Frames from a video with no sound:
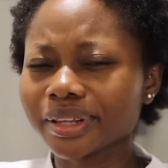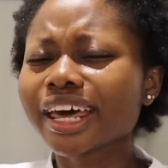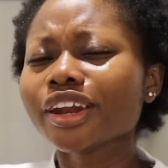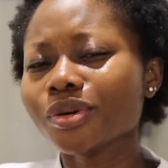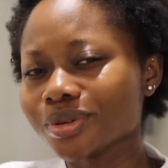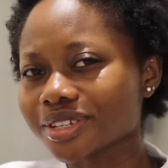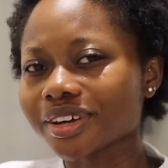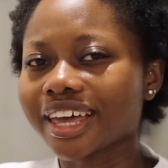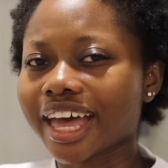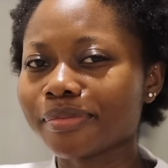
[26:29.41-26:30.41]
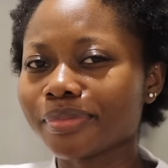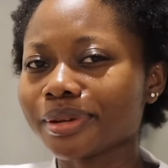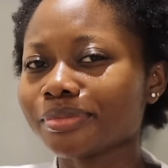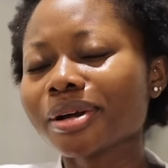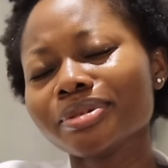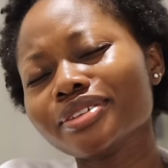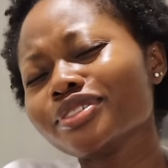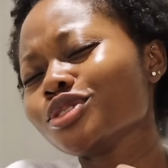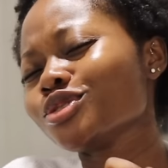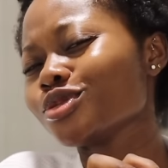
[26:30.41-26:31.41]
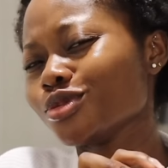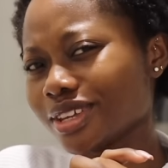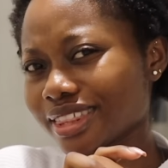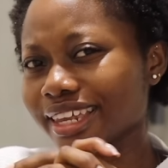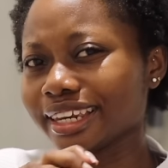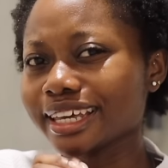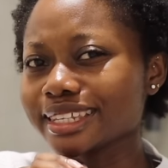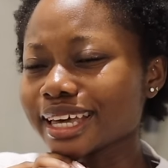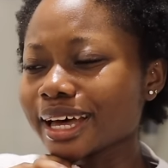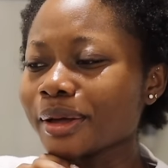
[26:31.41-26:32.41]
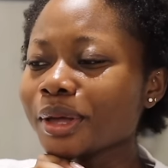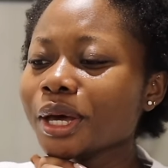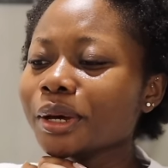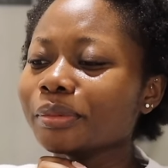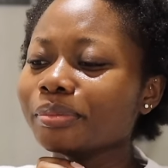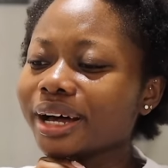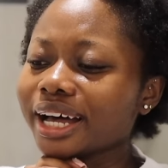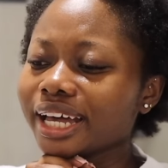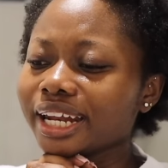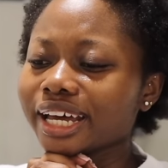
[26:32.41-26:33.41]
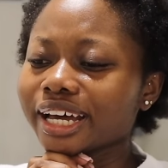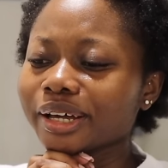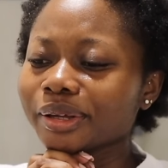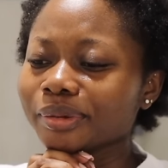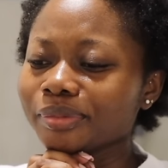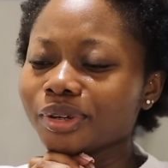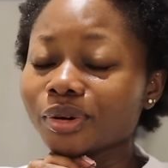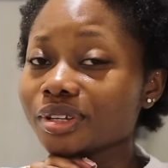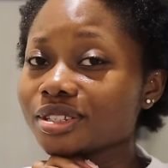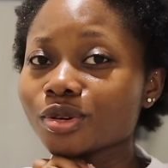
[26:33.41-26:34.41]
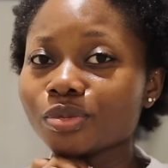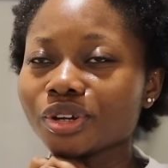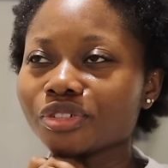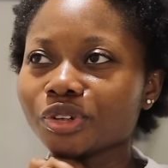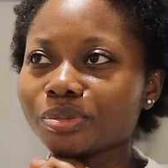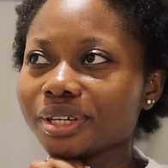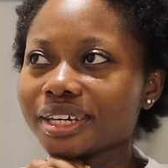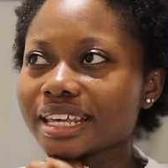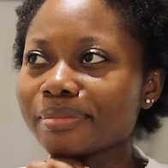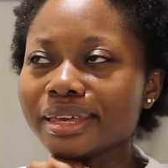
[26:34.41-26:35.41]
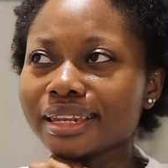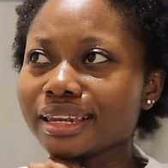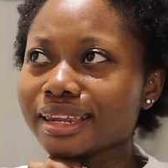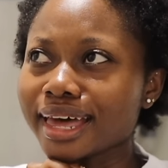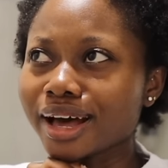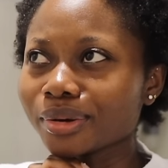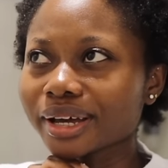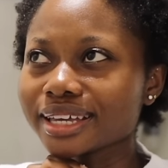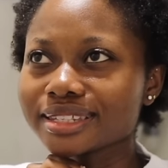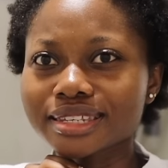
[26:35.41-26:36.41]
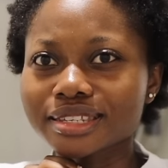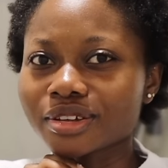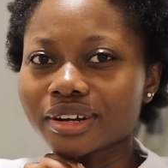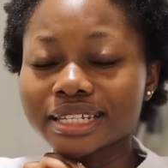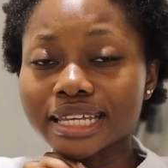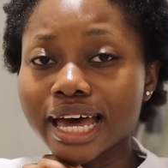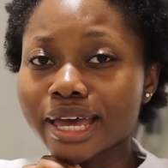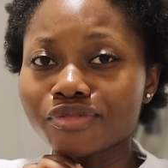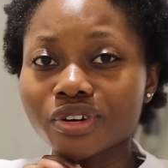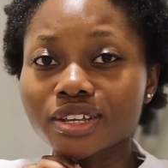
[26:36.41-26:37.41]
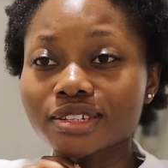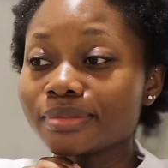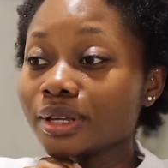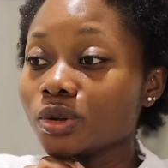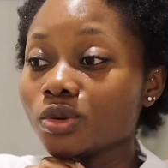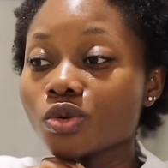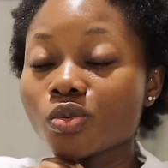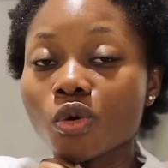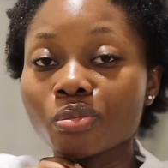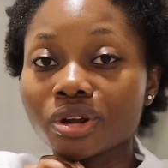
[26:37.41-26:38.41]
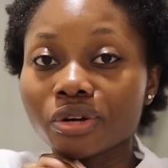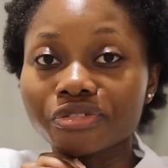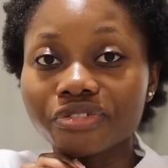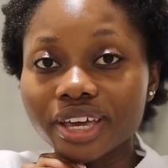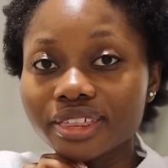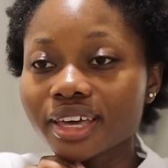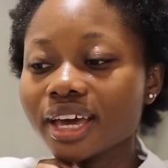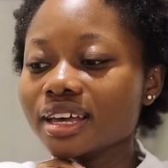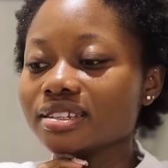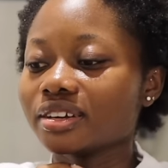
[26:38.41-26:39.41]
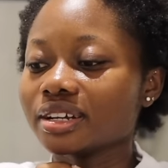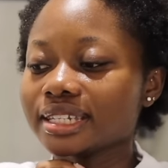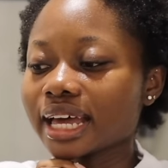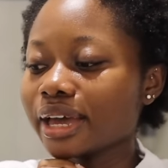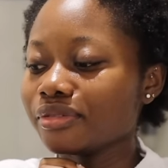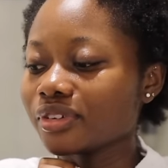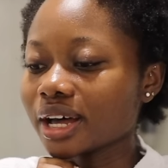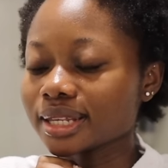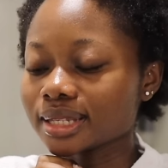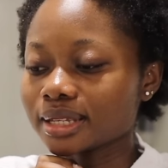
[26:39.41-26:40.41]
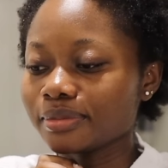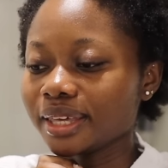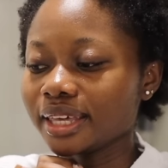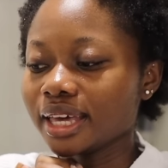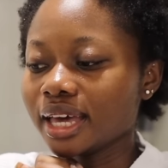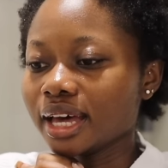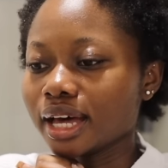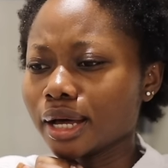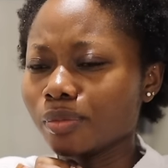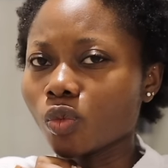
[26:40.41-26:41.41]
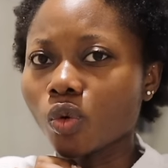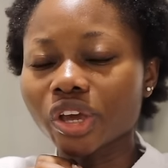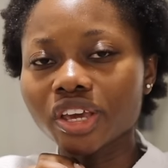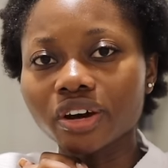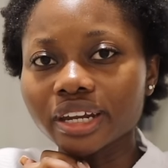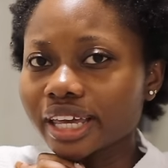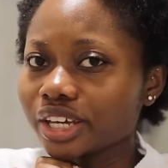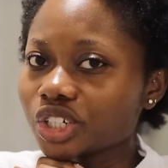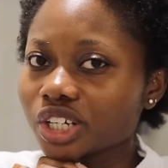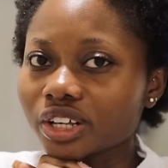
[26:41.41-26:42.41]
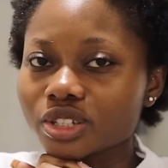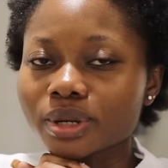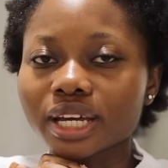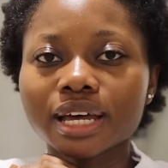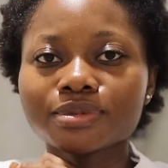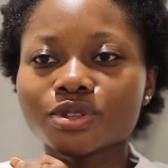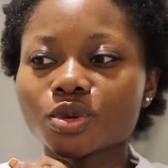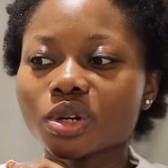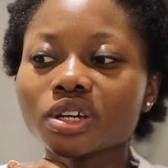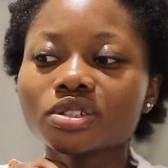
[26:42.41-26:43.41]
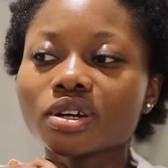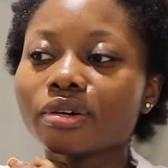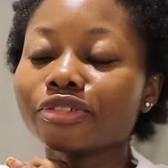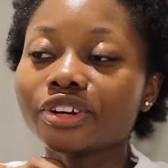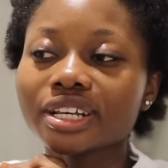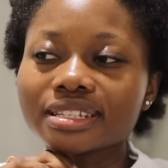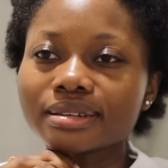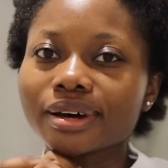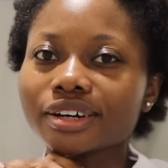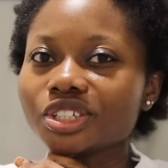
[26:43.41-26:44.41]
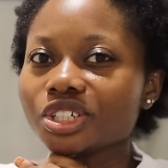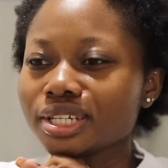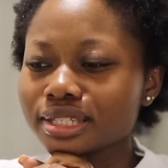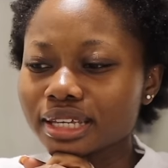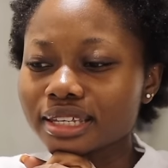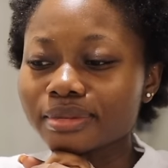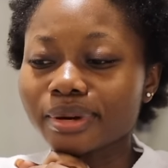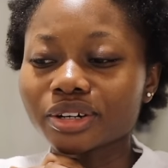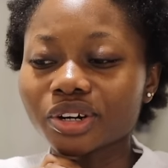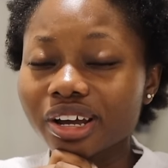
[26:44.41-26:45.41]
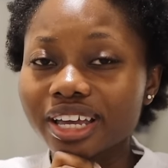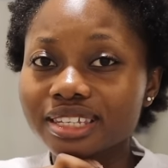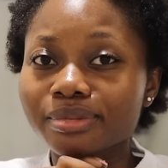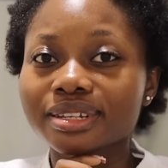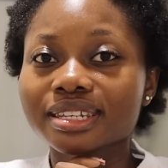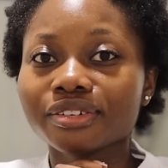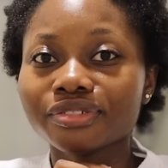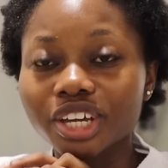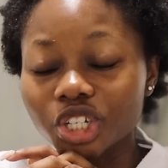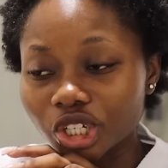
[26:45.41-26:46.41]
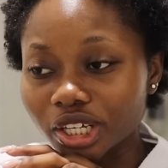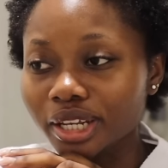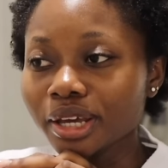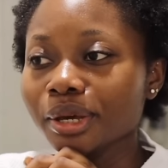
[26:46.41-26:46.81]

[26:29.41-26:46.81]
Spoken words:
And I know it's gonna happen probably even sooner than later, but yo, it's so beautiful. Because I mean, now guys, this is not a time for us to be lukewarm in our faith. It's not a time for us to be walking on eggshells when it comes to talking to our friends about Jesus, about Christ, about salvation.